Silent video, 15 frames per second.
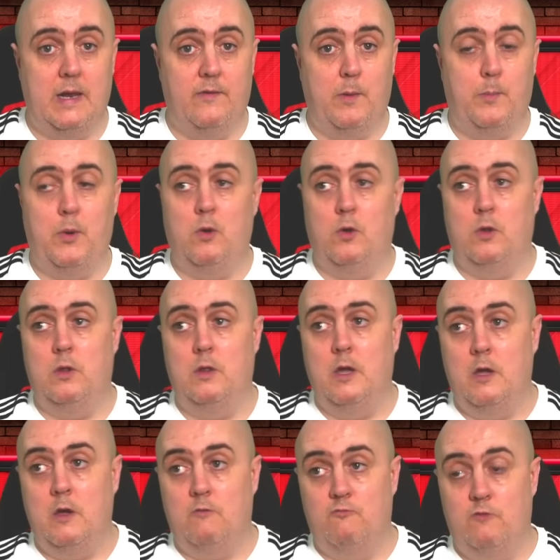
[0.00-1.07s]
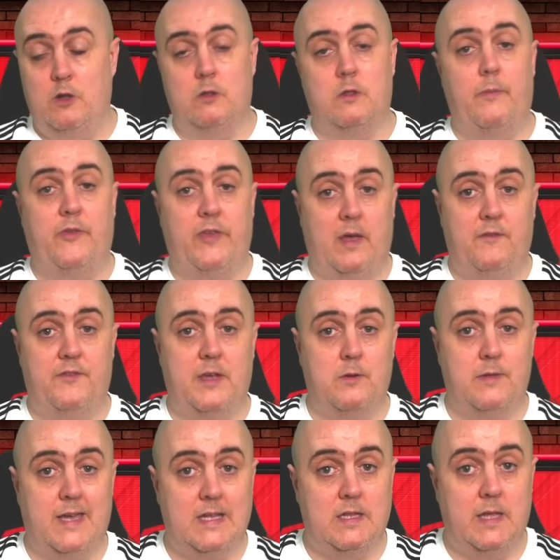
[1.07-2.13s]
Liverpool ruled themselves
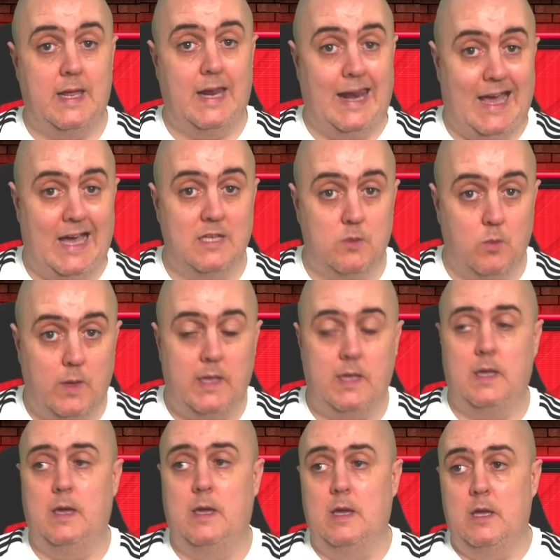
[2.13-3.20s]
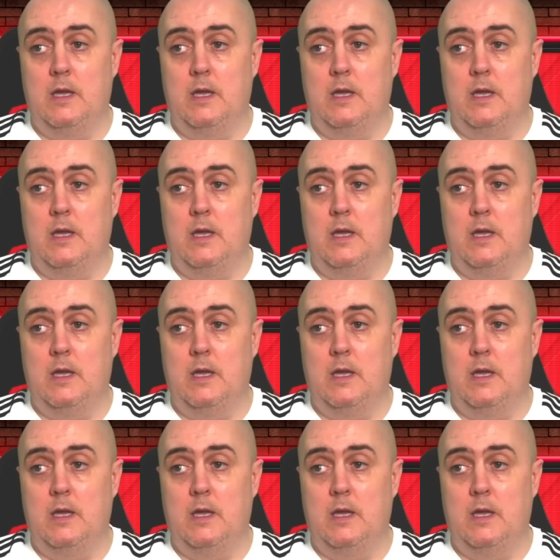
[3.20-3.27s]
out of that deal last week.